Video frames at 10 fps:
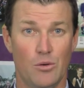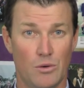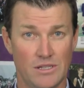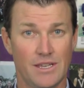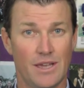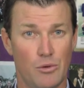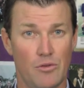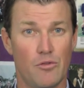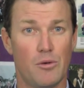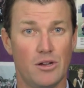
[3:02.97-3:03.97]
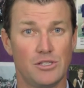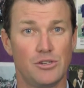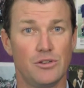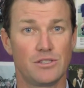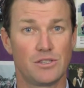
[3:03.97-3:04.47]
Once again, we remind
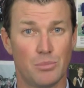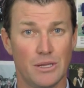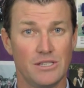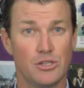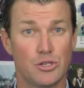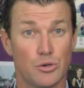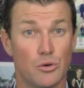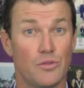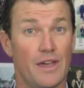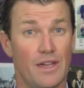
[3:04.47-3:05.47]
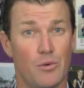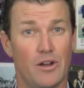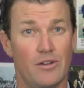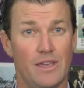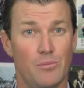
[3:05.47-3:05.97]
students to please ensure they are
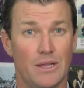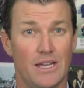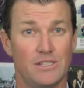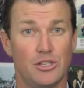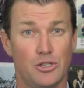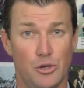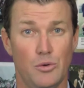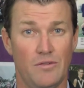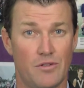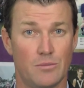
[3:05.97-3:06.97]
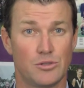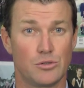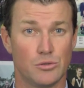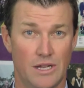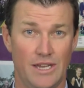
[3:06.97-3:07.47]
wearing their blazer to and from
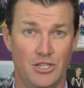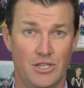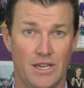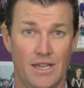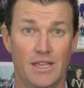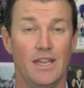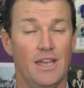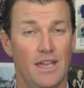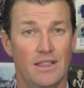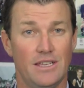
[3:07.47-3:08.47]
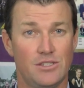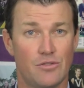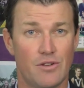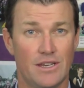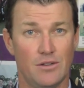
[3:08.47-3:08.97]
school each day, unless
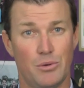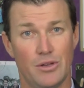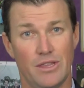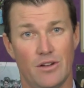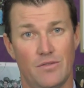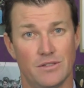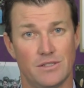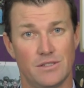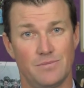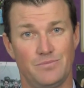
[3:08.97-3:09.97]
directed by the office.